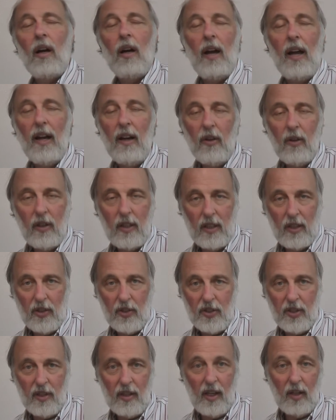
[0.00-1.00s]

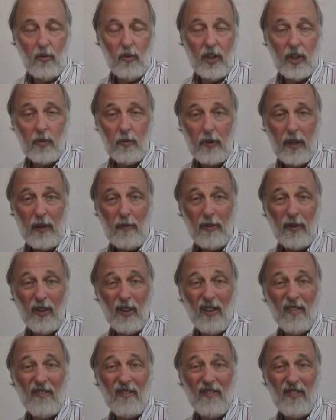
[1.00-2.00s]
areas in which people
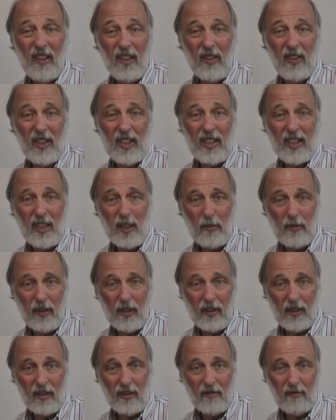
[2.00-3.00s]
are very
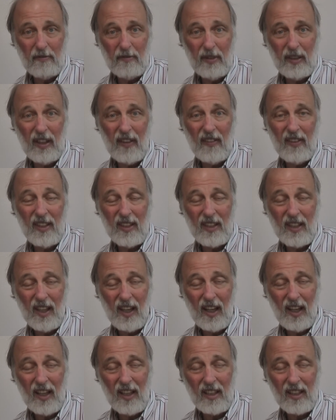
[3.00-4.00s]
similar, but in this
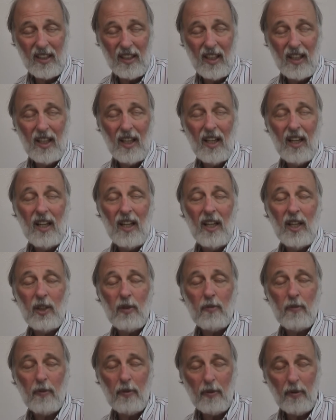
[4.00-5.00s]
case, it's
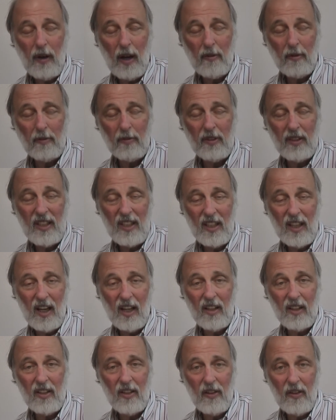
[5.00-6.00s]
probably not
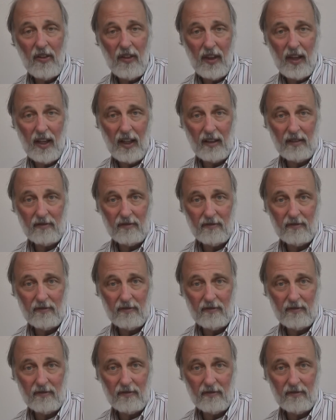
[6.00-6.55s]
a good thing.